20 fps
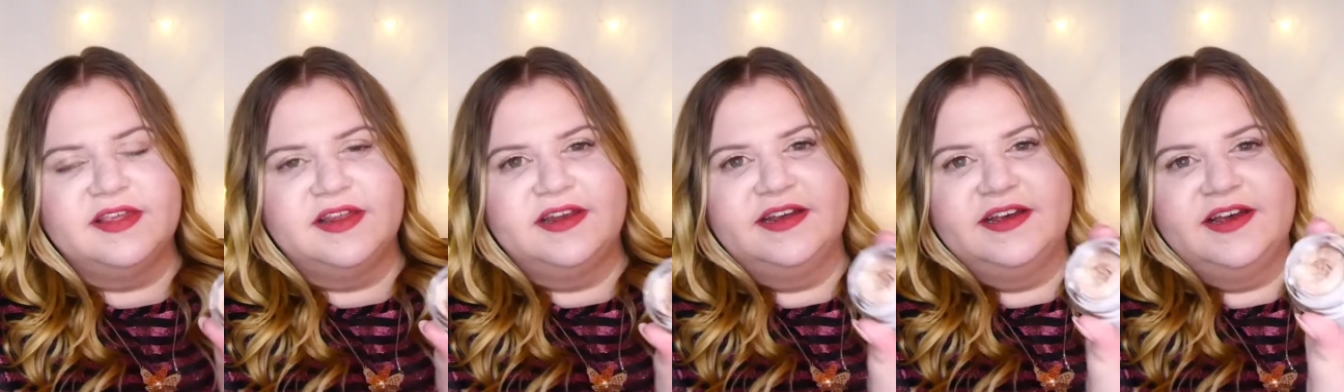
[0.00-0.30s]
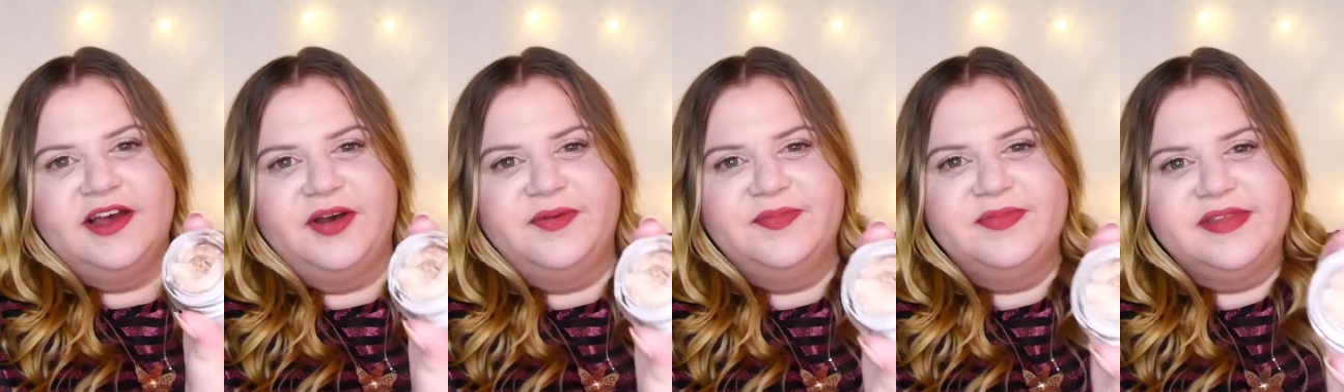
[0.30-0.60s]
and it
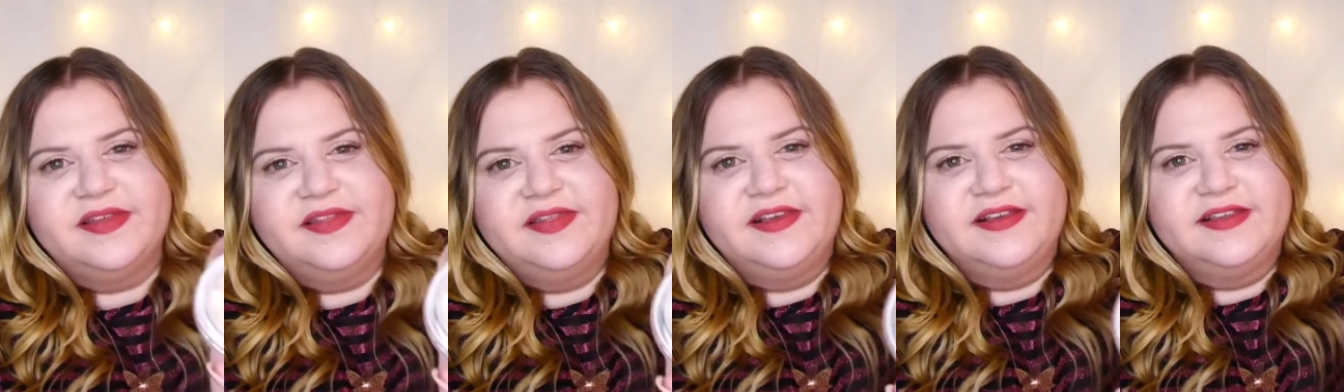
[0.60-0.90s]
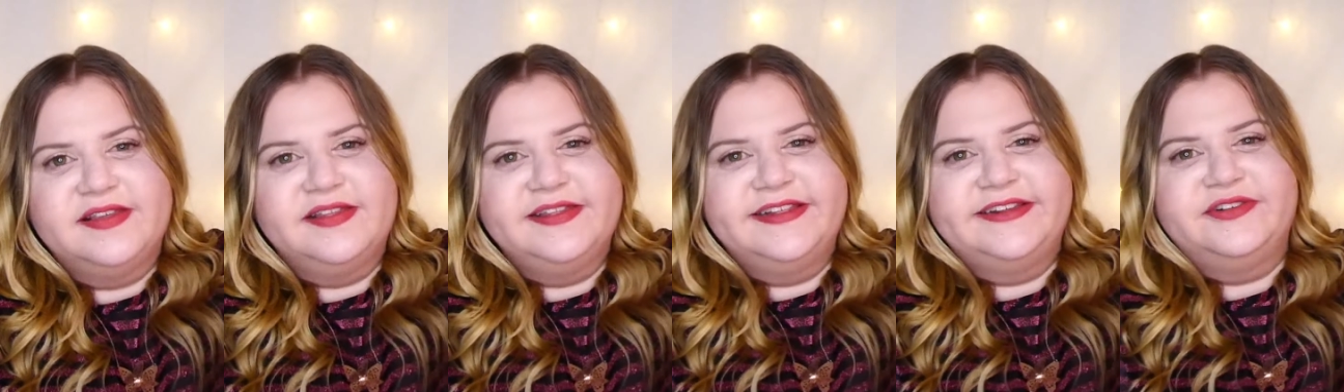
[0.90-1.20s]
comes in
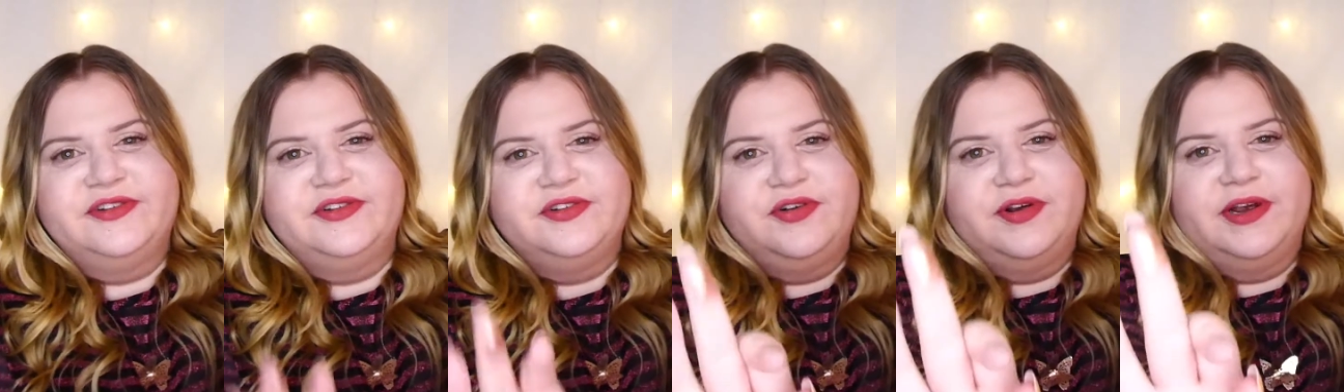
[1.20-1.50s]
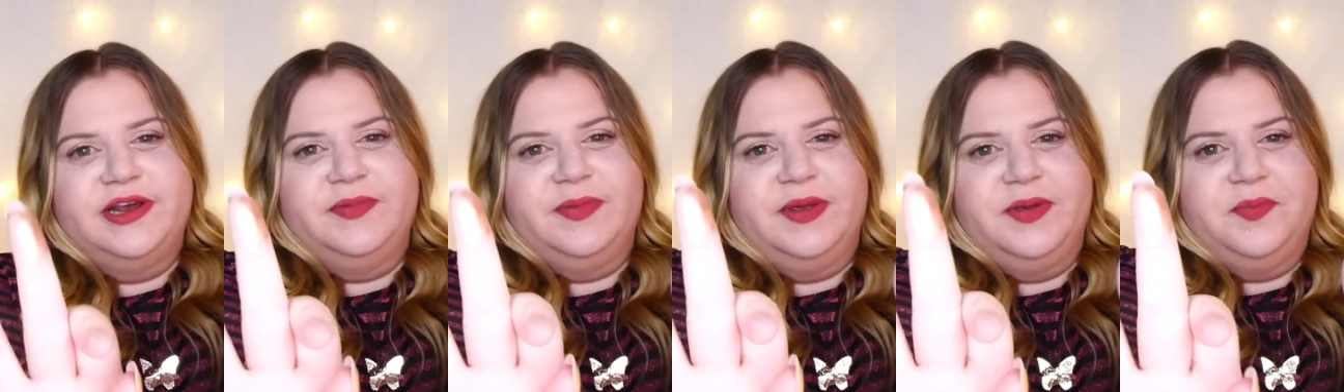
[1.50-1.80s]
this little
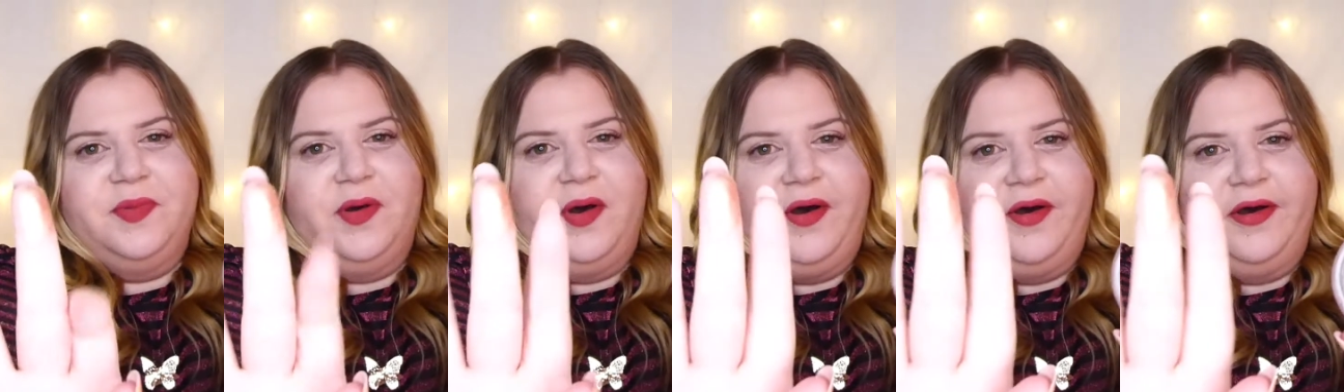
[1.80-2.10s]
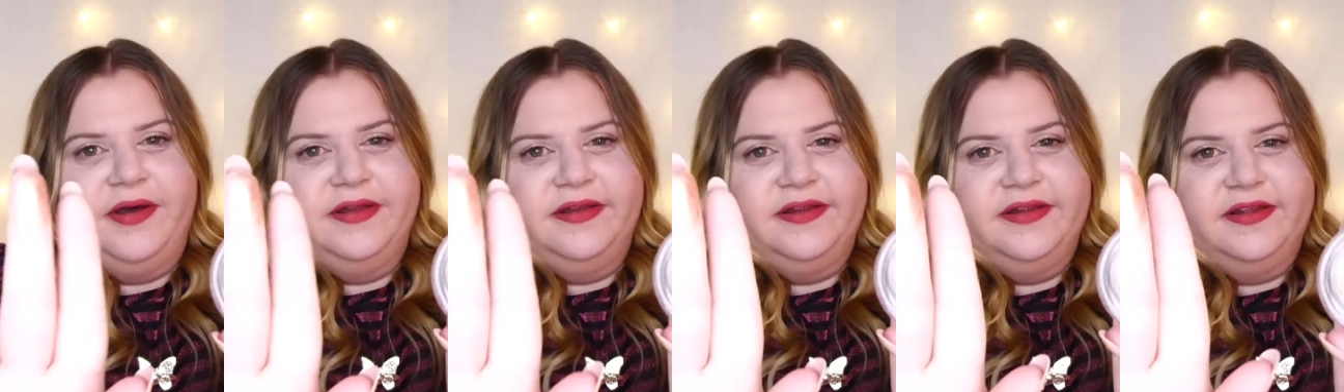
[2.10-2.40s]
creamy
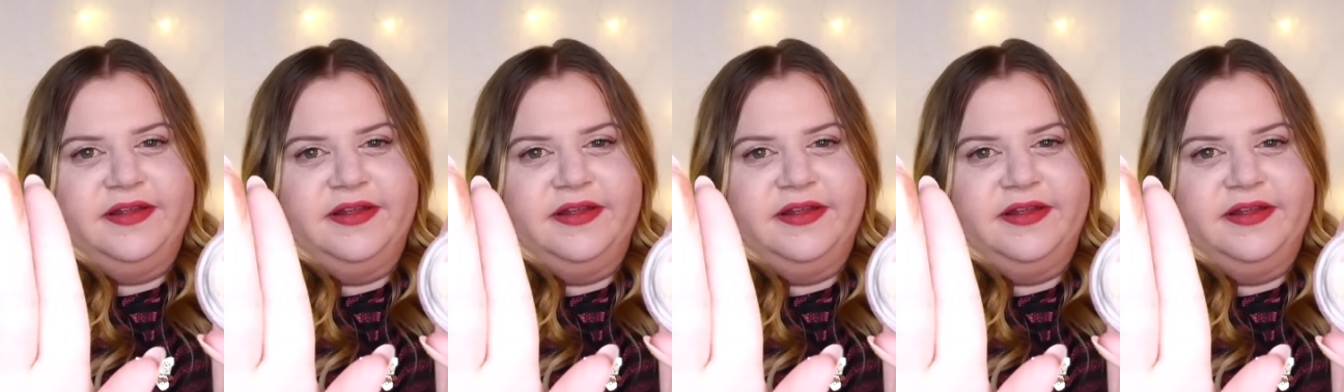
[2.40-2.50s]
pot.